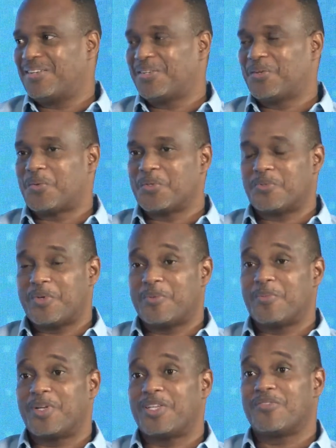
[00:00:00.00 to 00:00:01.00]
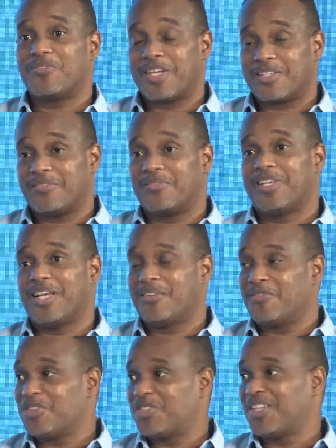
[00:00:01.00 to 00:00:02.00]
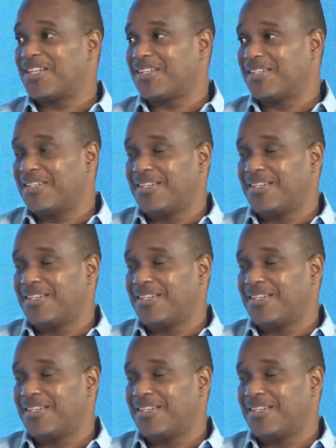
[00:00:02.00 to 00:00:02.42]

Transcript: And, we spend money effectively and efficiently.